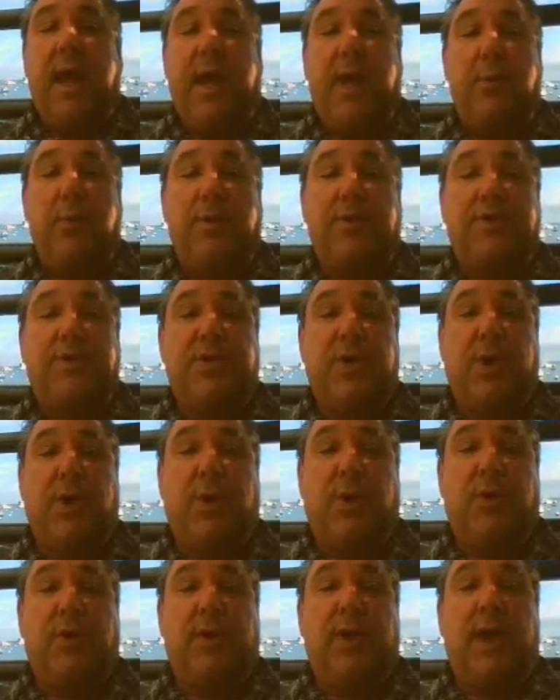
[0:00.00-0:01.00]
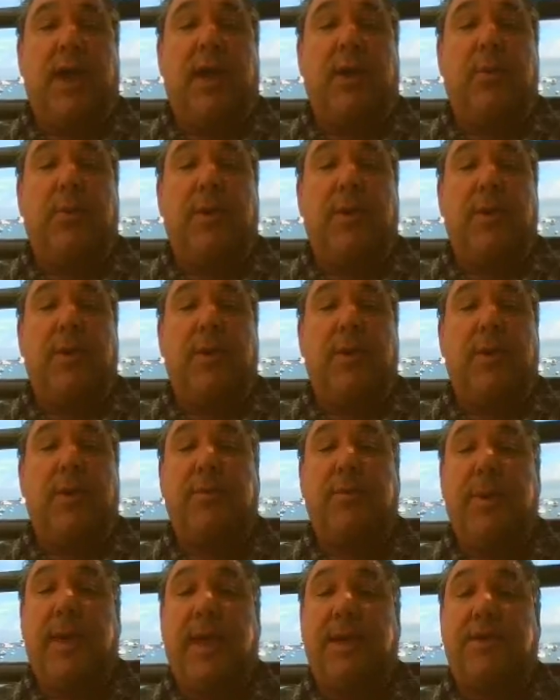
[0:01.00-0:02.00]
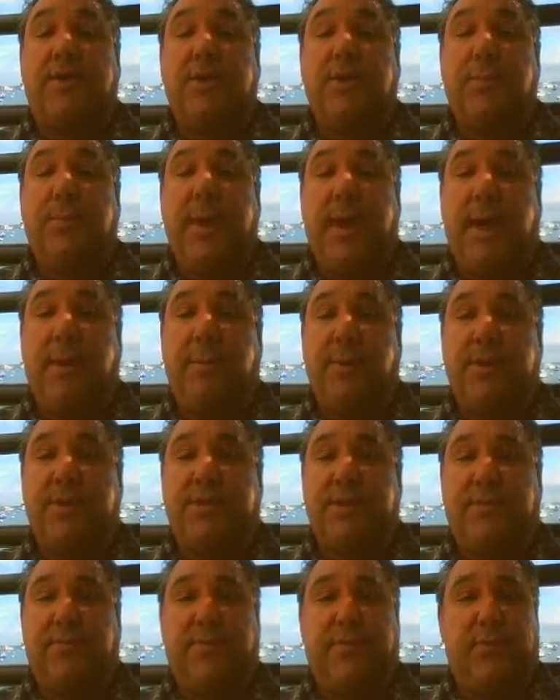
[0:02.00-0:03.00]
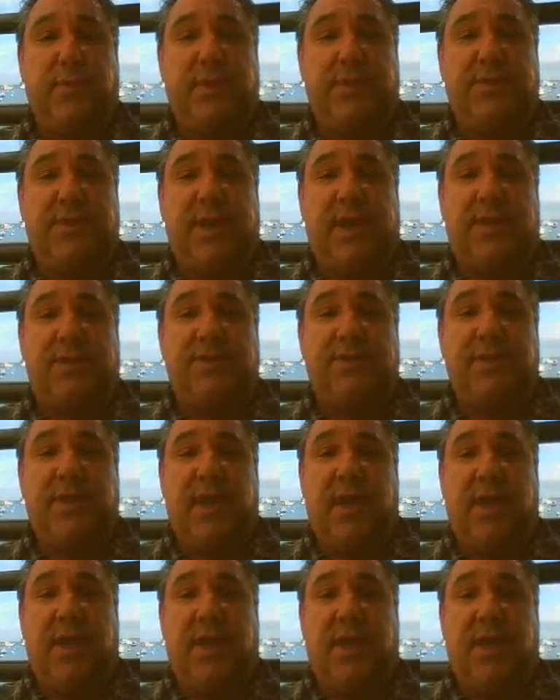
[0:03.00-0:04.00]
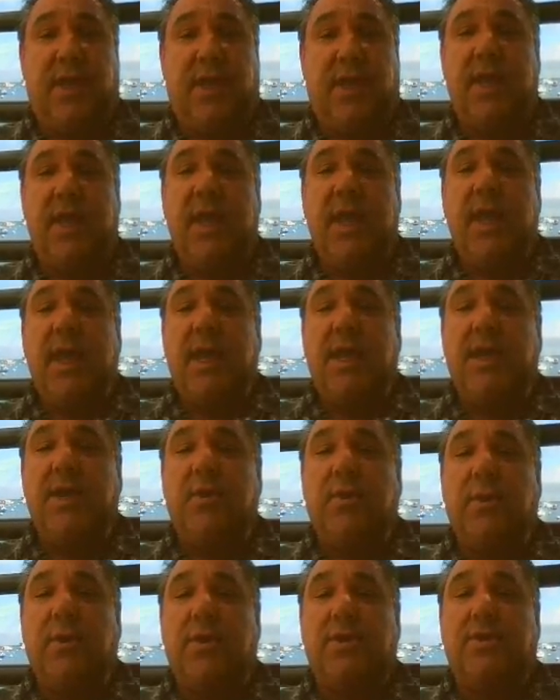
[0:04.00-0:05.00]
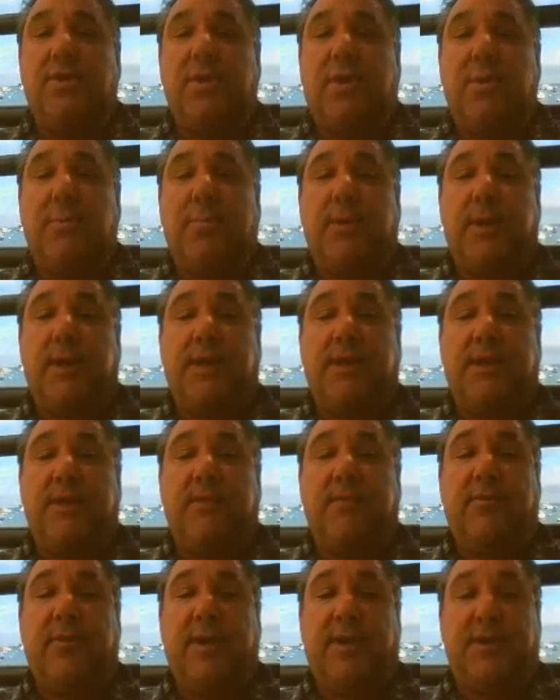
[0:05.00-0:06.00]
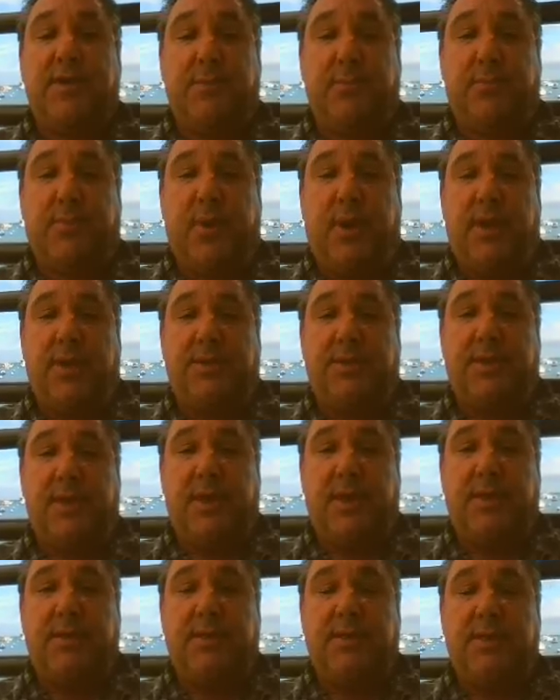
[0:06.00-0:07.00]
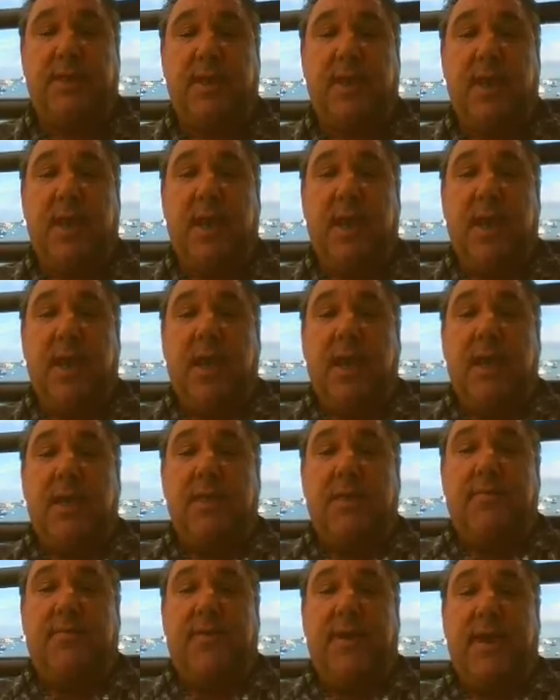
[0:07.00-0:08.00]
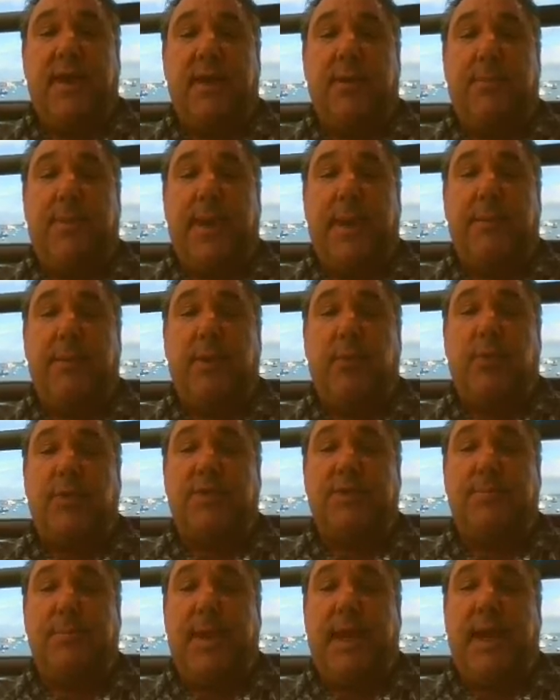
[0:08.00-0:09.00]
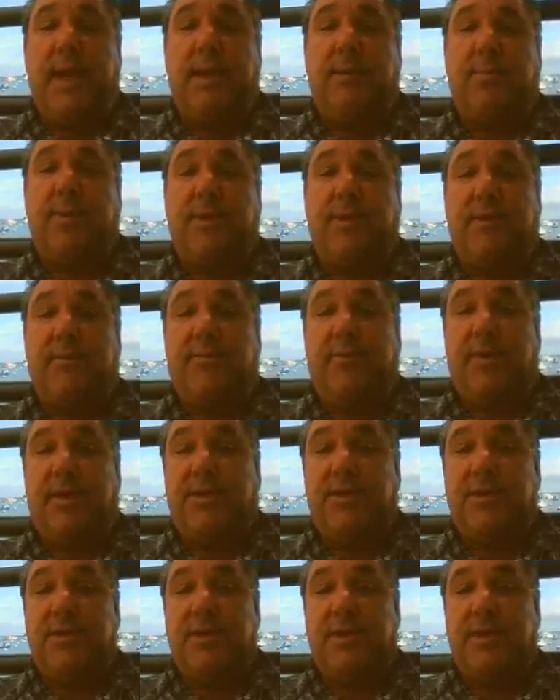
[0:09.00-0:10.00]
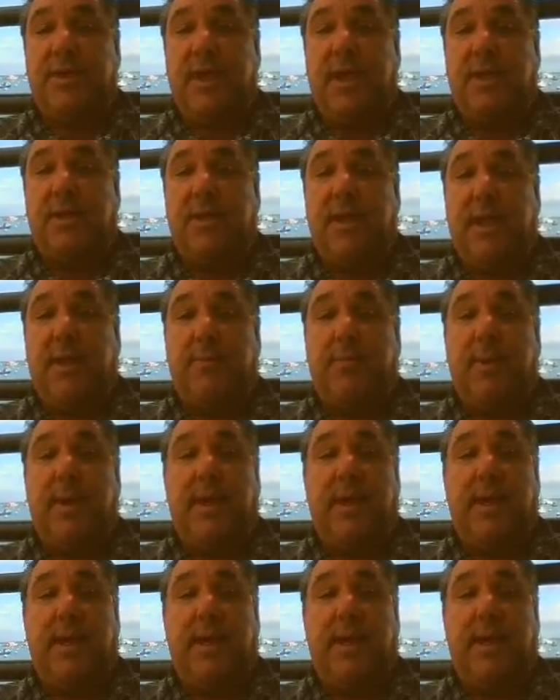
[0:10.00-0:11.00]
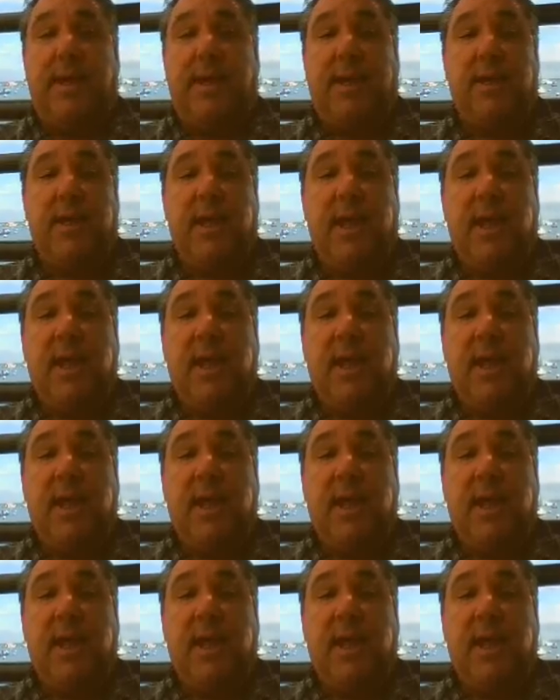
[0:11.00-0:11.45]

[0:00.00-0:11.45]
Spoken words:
and was told I would have to make 2 payments of $3,000 in order to complete the eviction process. The final payment was made, but the eviction did not take place.